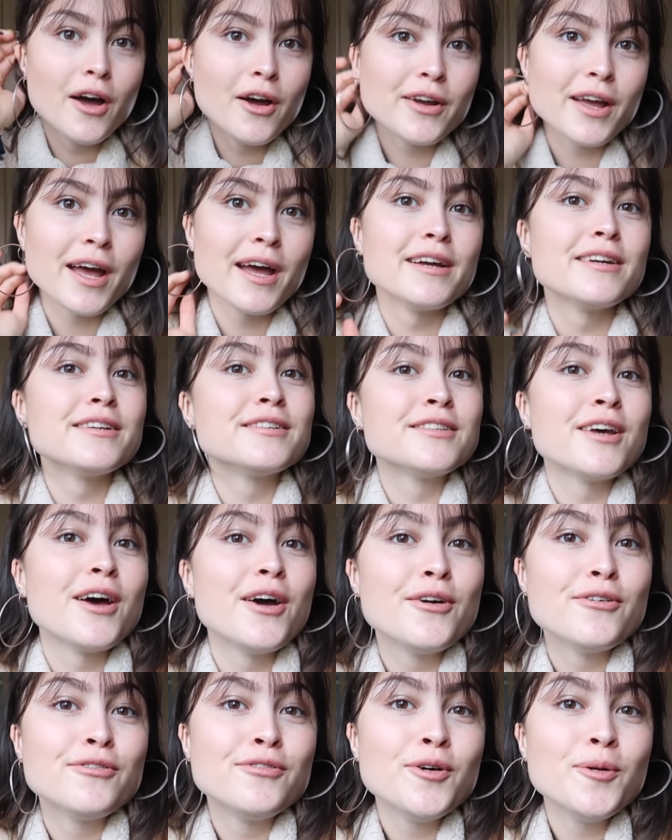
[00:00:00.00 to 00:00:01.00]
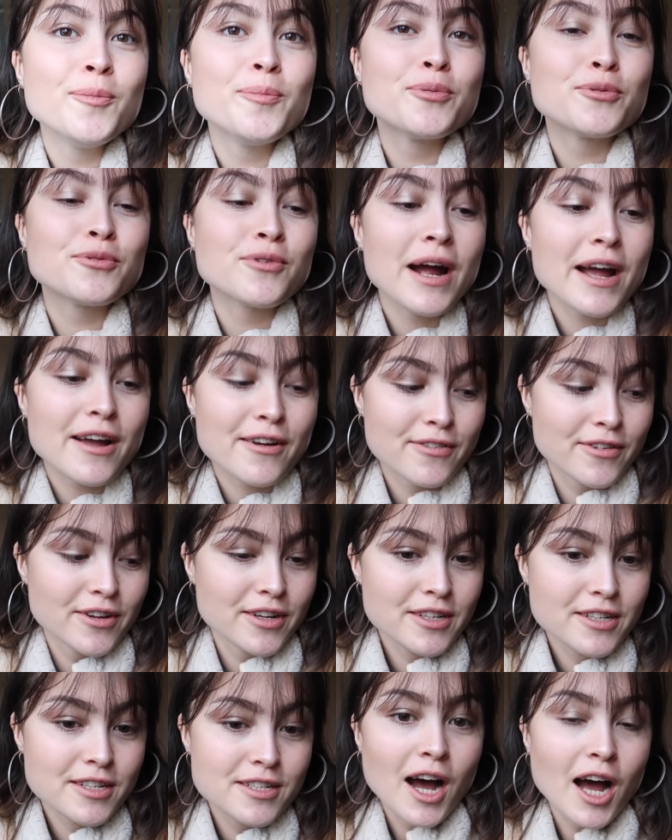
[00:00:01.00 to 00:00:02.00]
Okay, so for
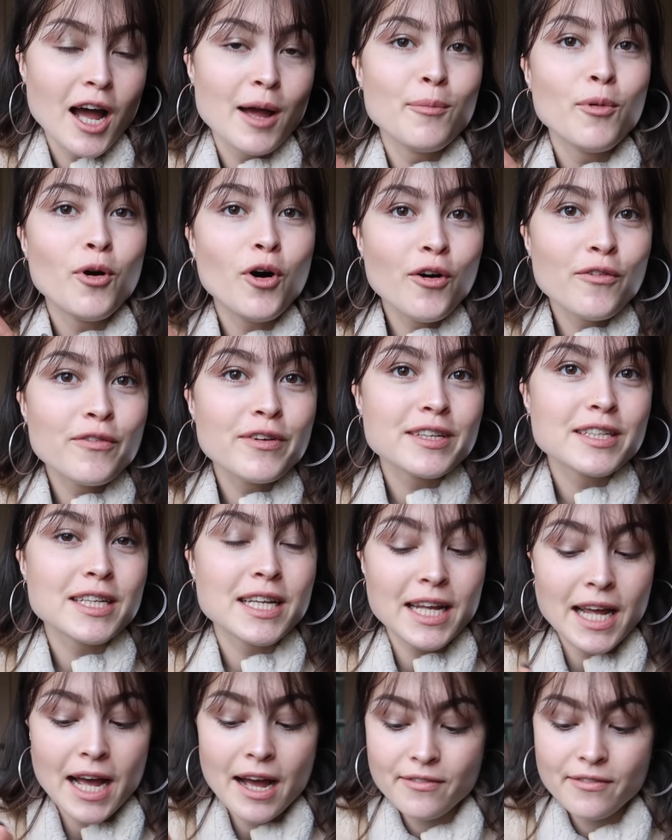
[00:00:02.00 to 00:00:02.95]
breakfast, I'm obviously